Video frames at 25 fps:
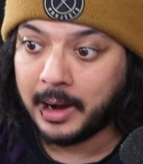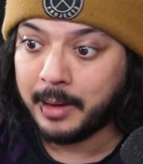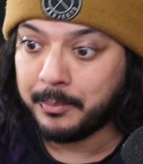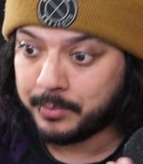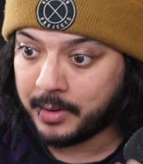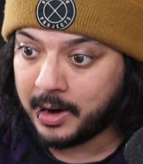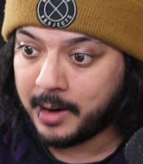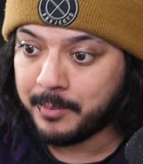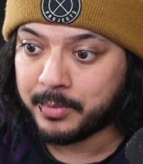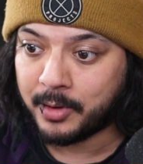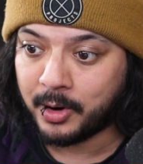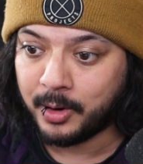
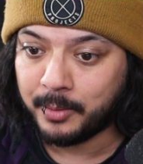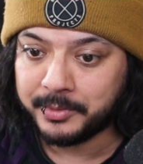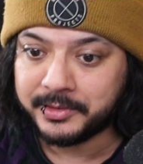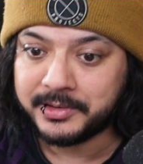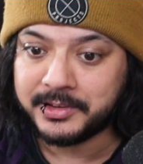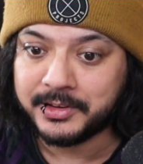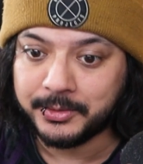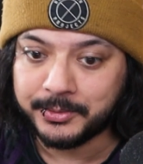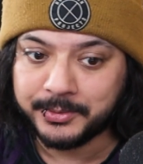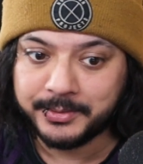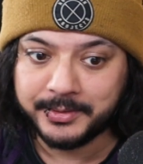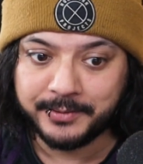I
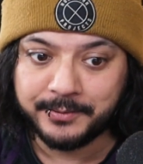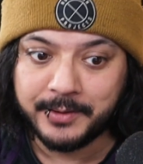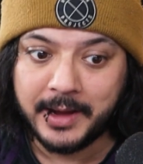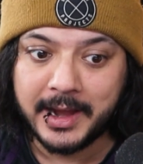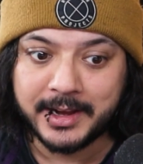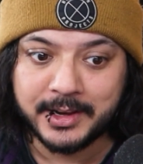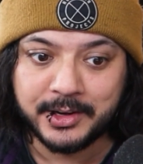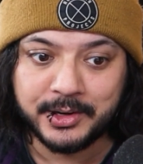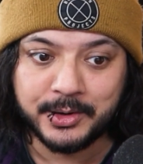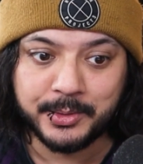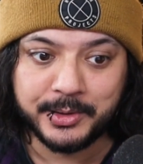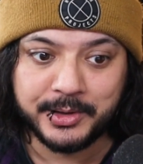promise you. If
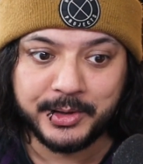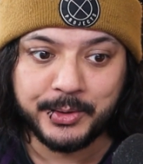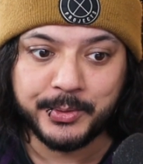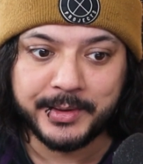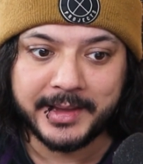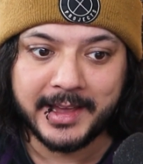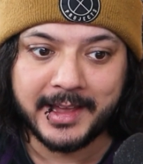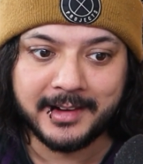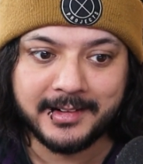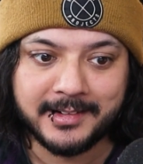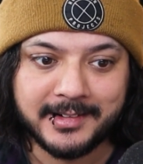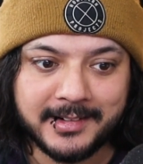I can do it, you
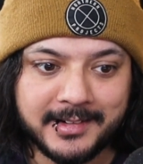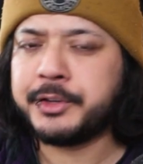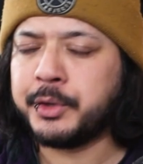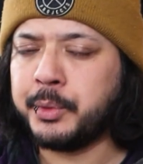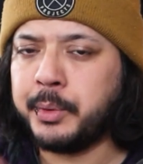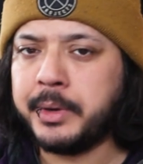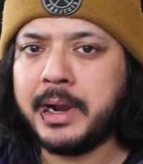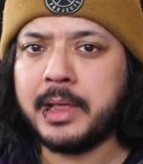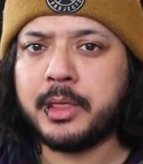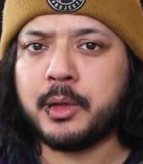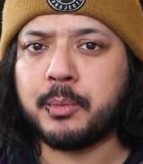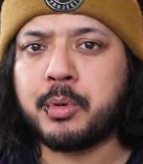can. So
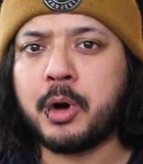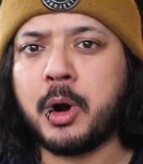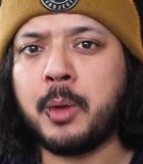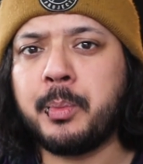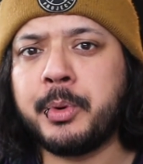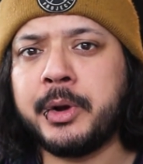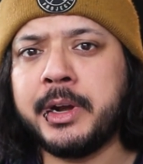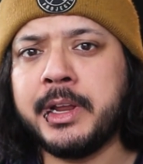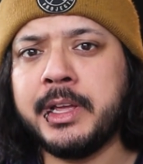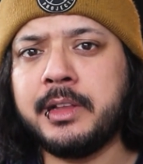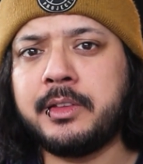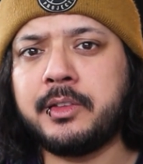another
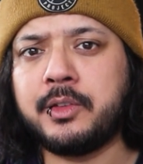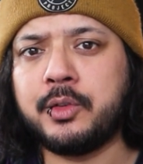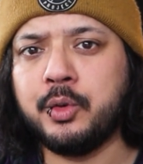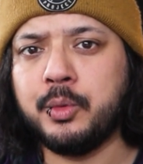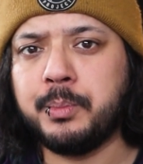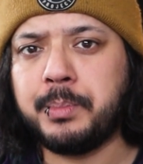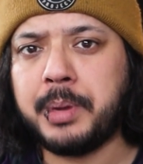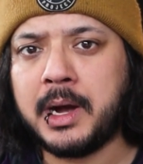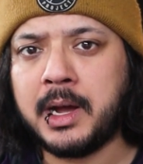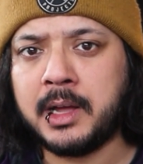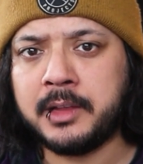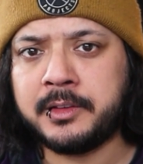property to
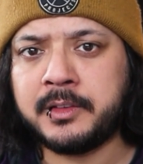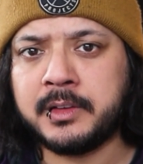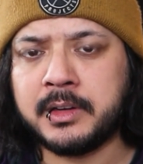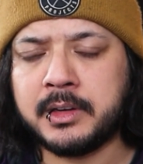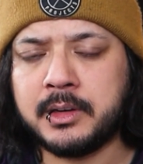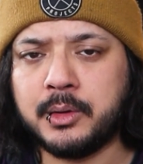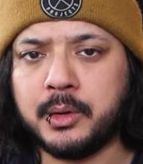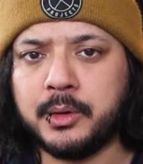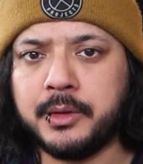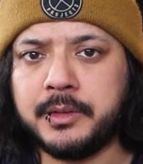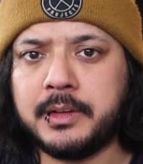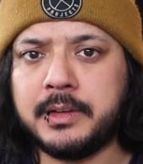path
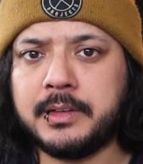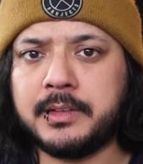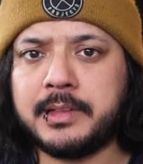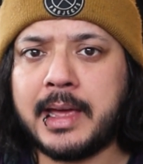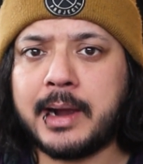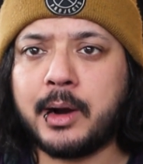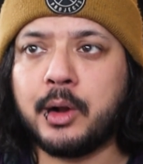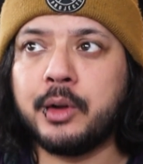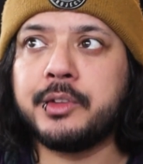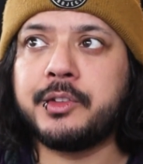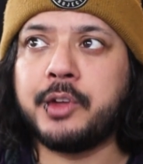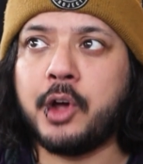signals is
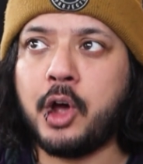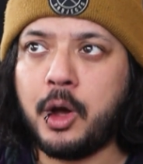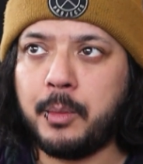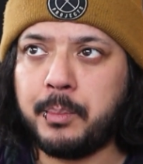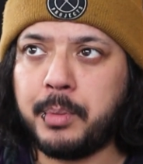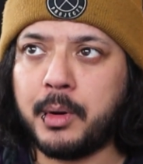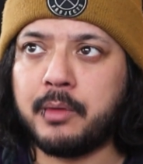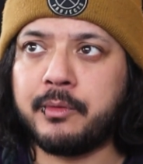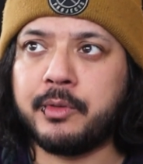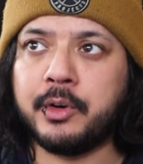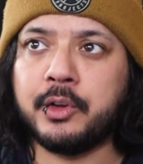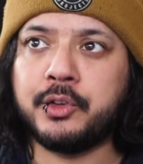that on top
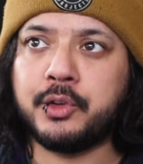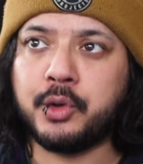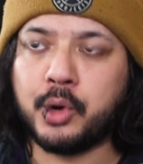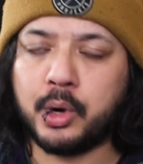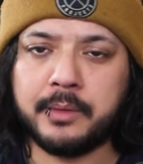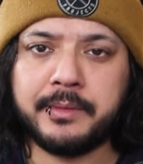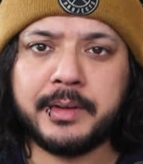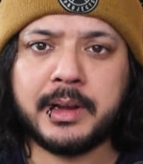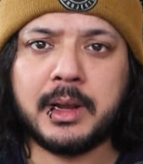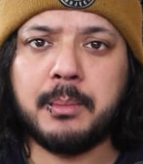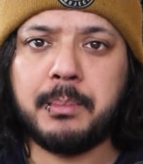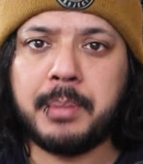of
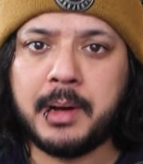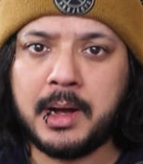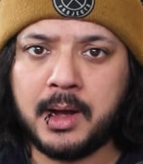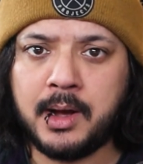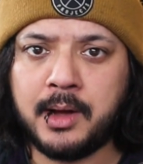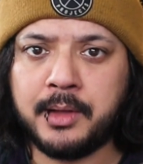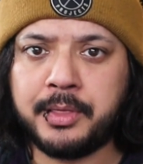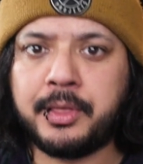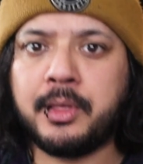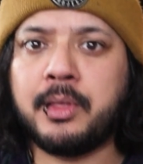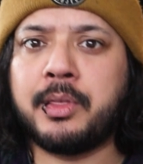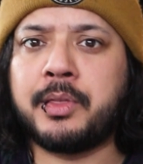reserving a
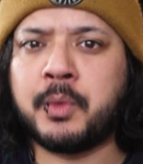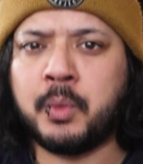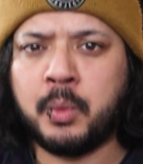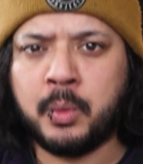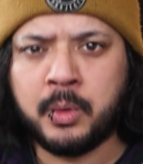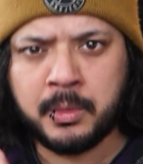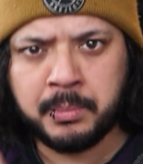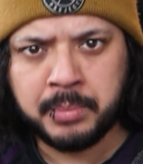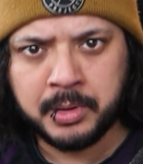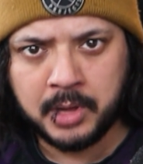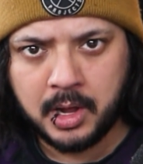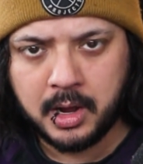path
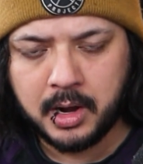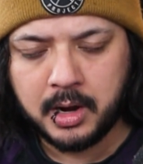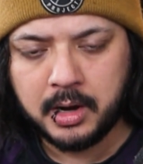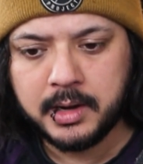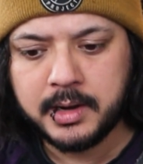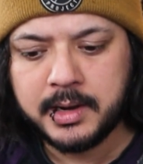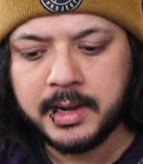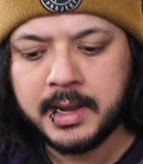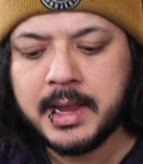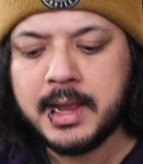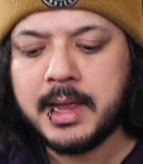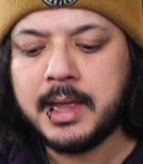through a
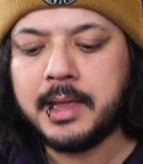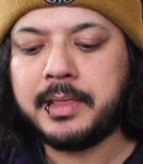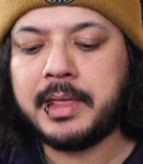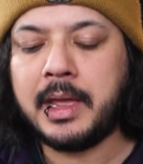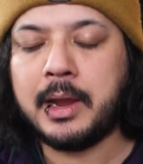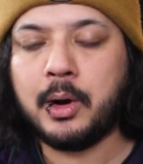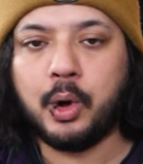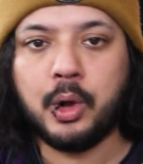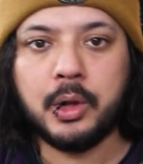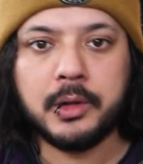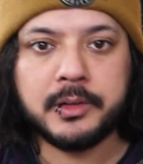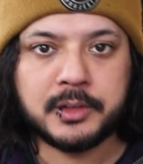block,
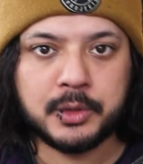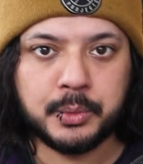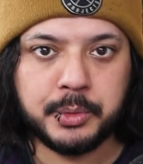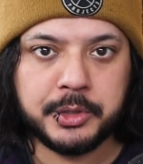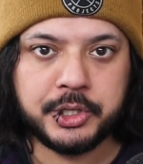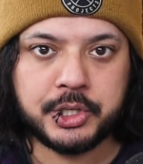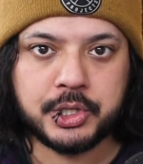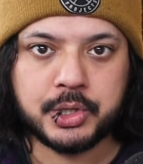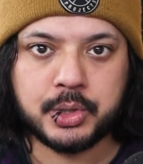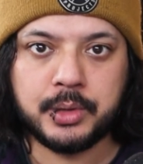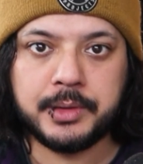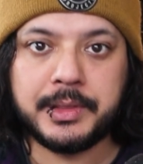they also
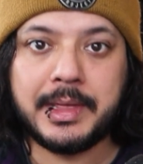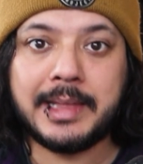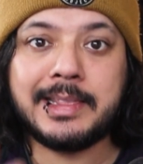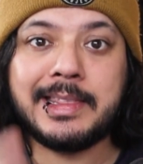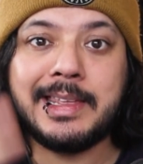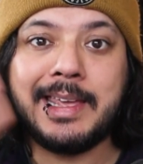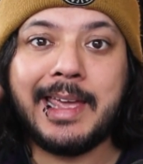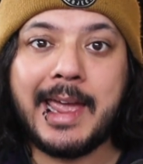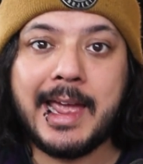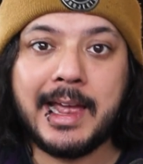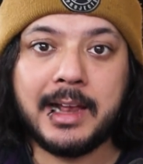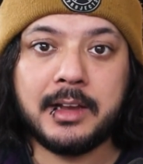ensure that
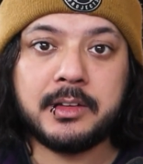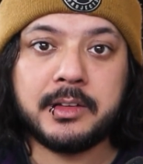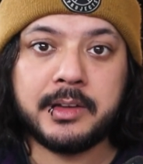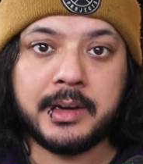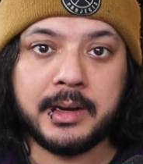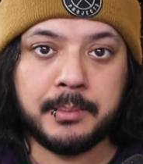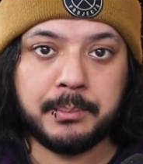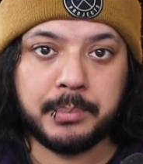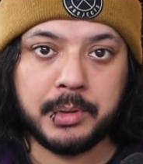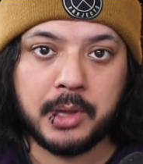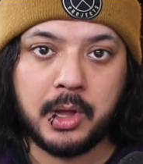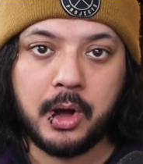the
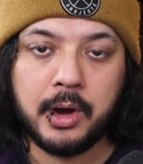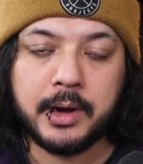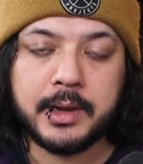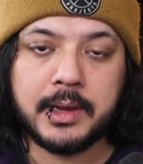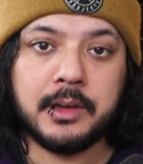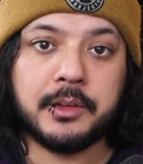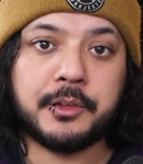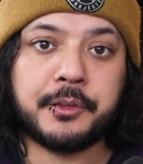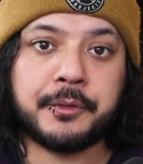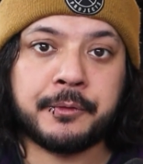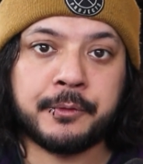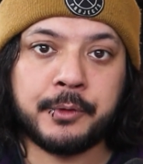exiting block
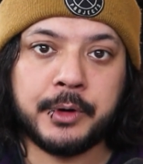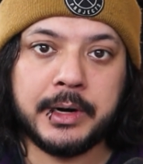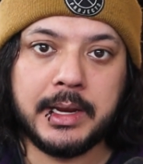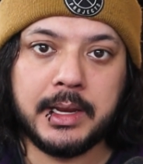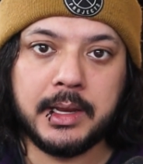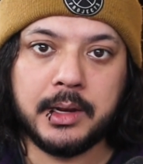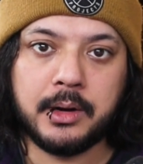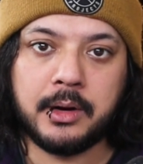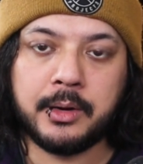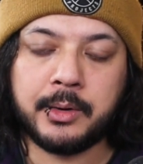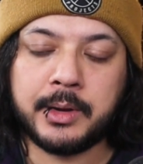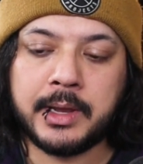is
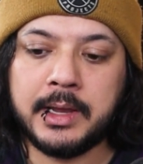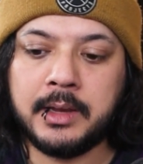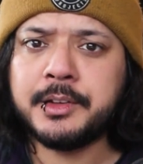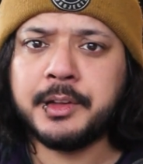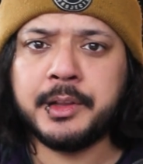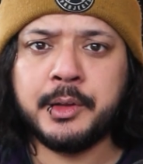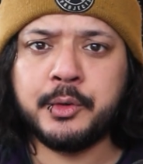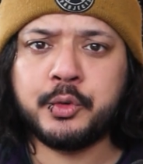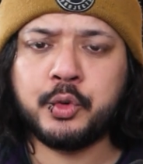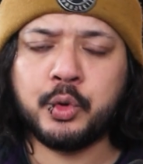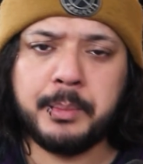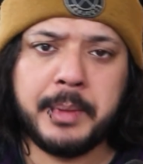free, okay? So
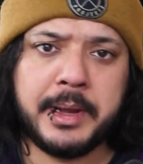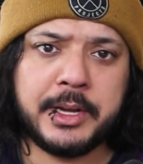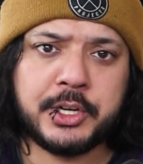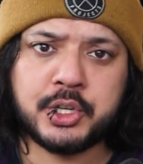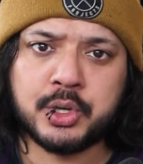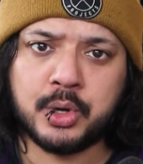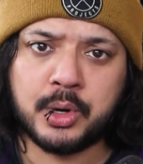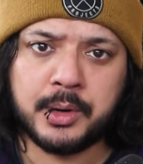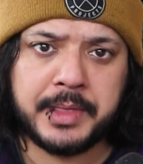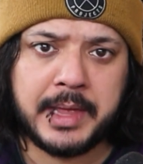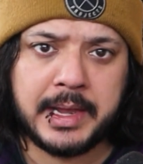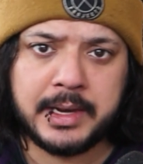this will make
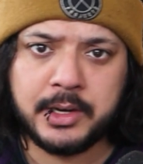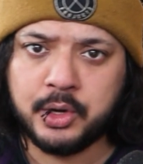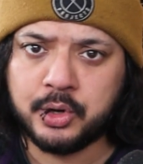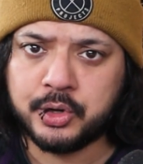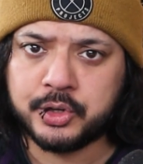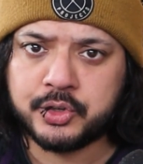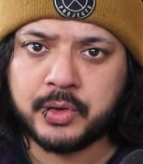sure that your